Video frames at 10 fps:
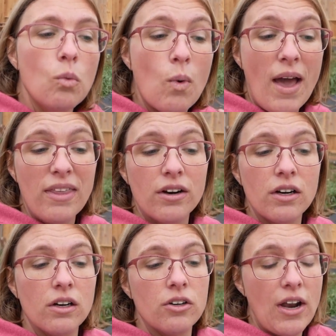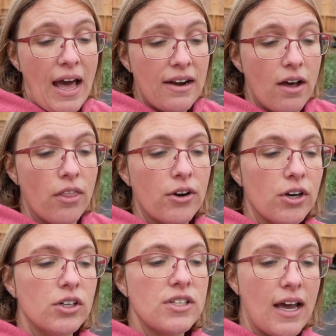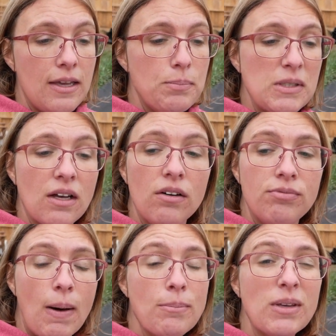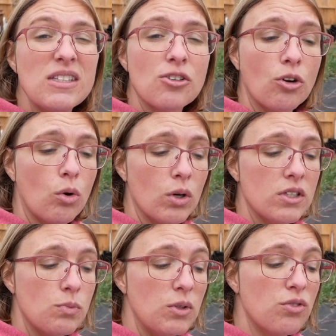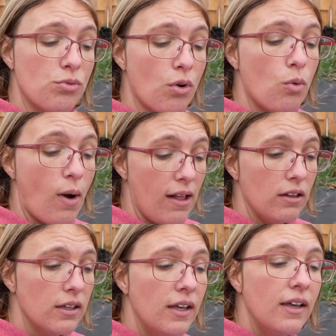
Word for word: whether or not other types of pumpkins or gourds would grow well